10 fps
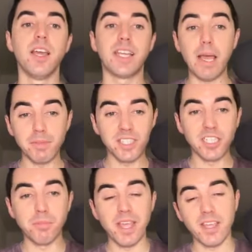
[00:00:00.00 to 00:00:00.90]
Captaincy
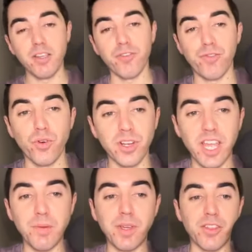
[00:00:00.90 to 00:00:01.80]
debate here for
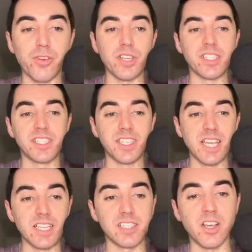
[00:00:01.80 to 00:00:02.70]
game week
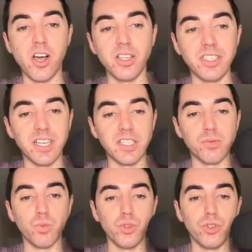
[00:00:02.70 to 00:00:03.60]
36. Haaland
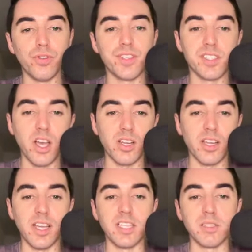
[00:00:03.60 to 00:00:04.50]
has Wolves, Saka
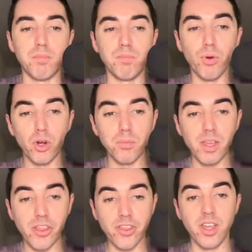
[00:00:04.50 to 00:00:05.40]
has
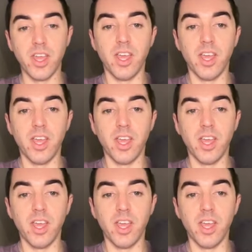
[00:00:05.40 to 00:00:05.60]
Bournemouth.